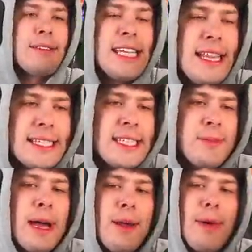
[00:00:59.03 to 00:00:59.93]
FC, this is
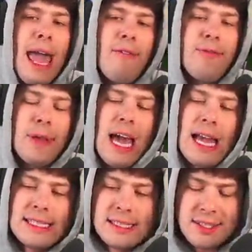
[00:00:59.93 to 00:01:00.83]
what we have
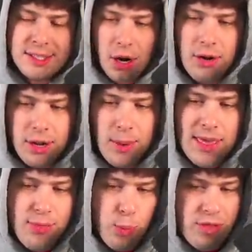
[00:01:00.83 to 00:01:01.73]
gotten started
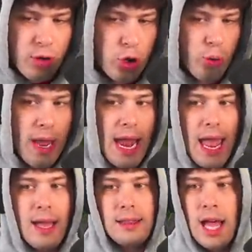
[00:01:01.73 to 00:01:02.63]
with the create
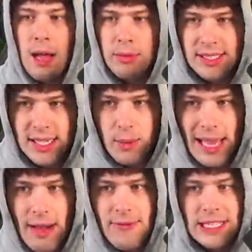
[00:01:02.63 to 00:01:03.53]
a club. Let's see, we
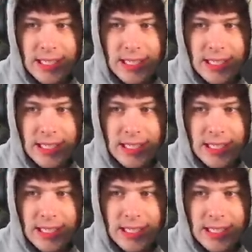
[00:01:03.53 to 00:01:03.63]
got